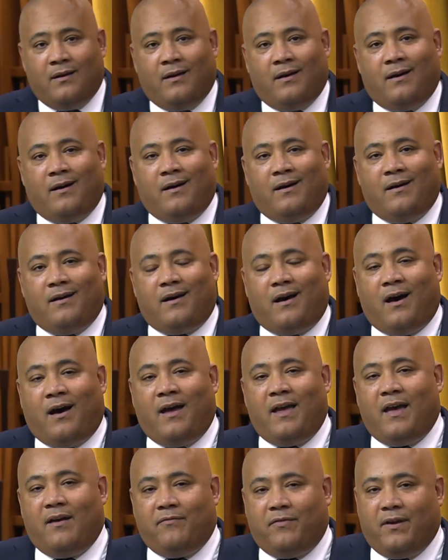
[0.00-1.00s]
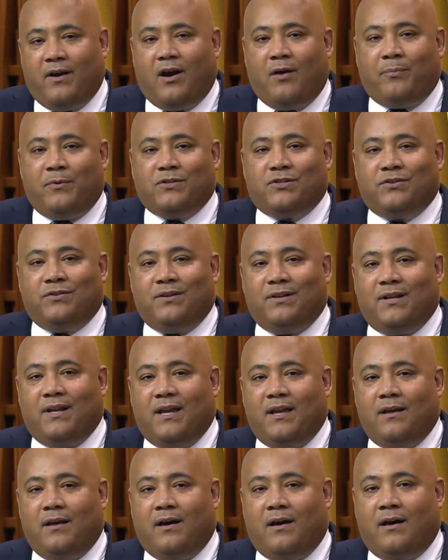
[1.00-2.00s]
I have the
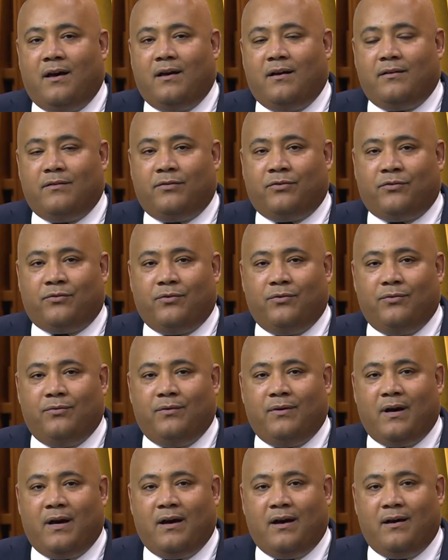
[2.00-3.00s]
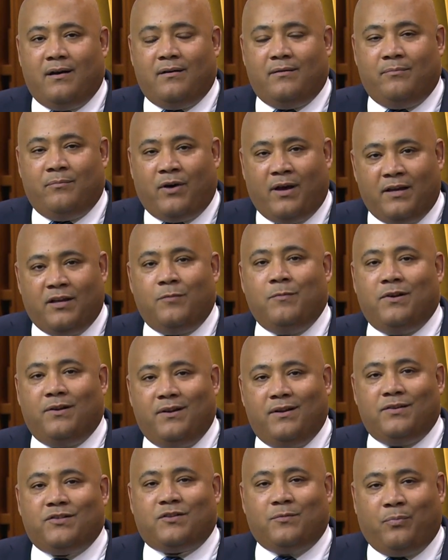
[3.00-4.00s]
opportunity through my
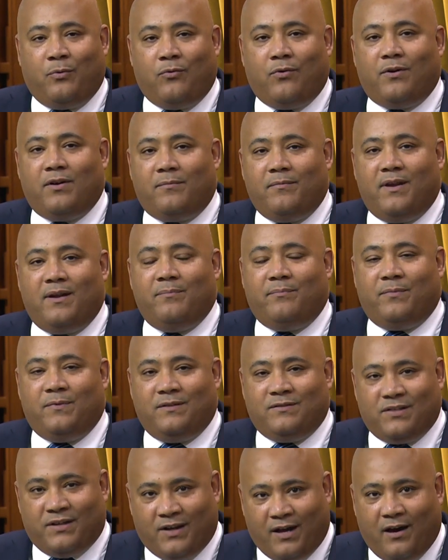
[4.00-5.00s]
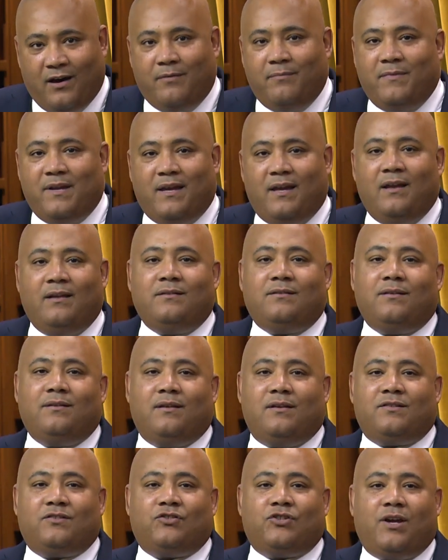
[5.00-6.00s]
community supporting me to come into
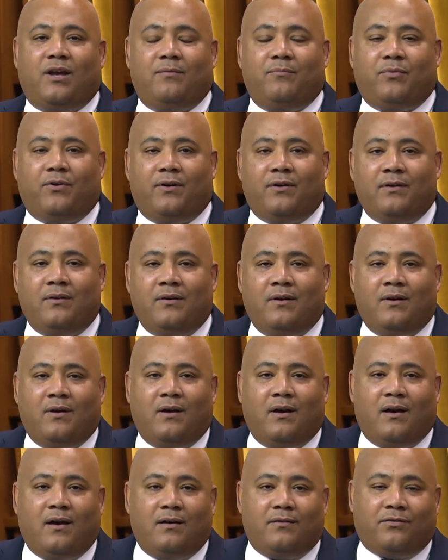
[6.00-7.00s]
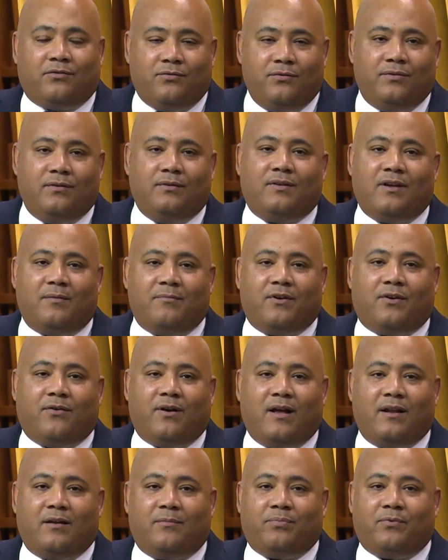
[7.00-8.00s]
this chamber through the
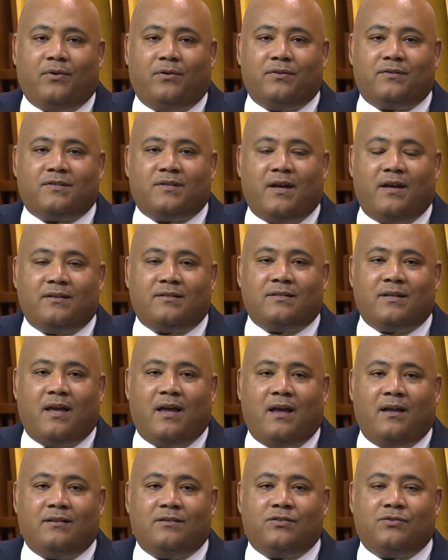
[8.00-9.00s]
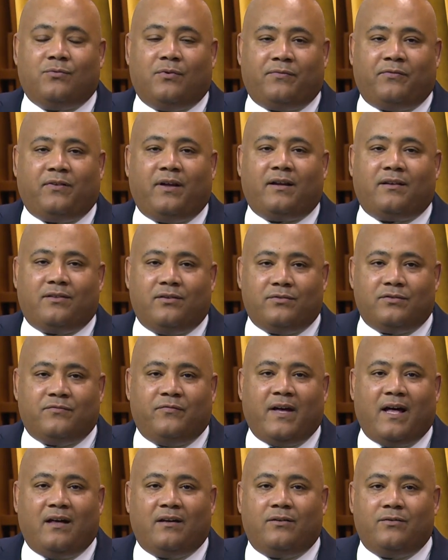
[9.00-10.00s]
democratic process and to reflect those
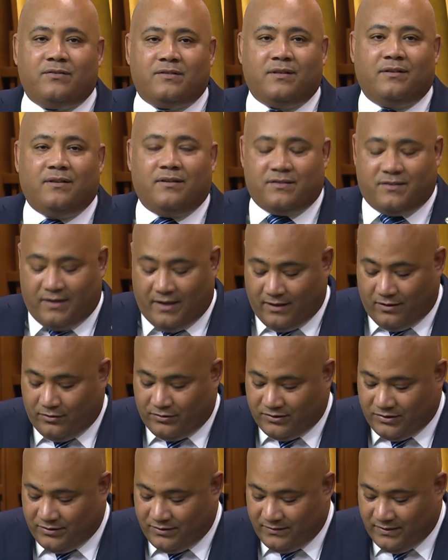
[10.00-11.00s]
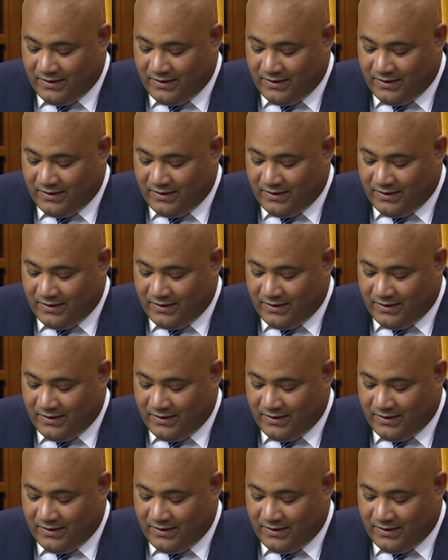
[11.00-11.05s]
values in this House.